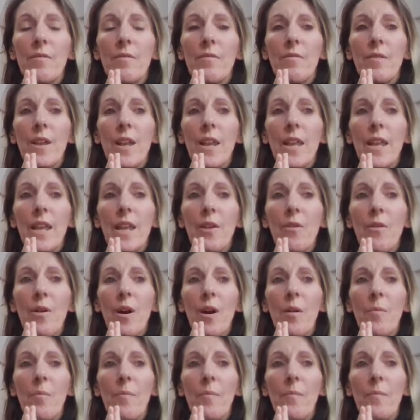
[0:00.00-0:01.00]
filling you
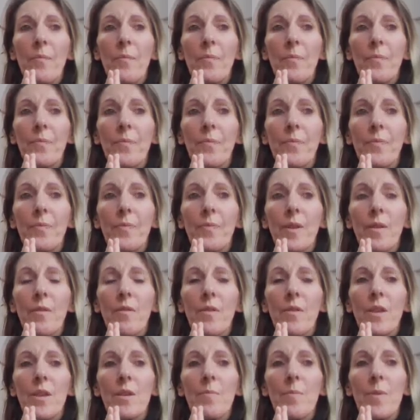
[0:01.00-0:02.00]
up
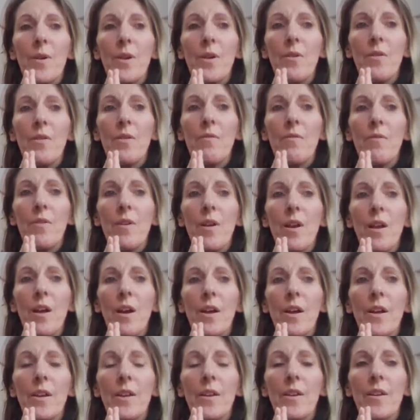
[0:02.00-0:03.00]
with its beautiful
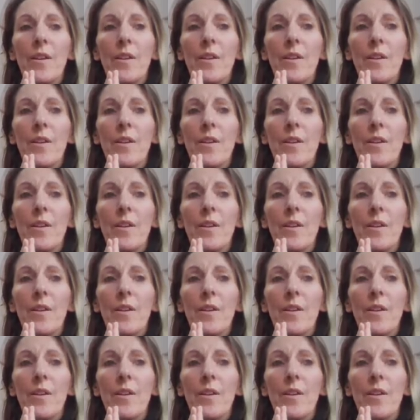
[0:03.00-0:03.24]
light.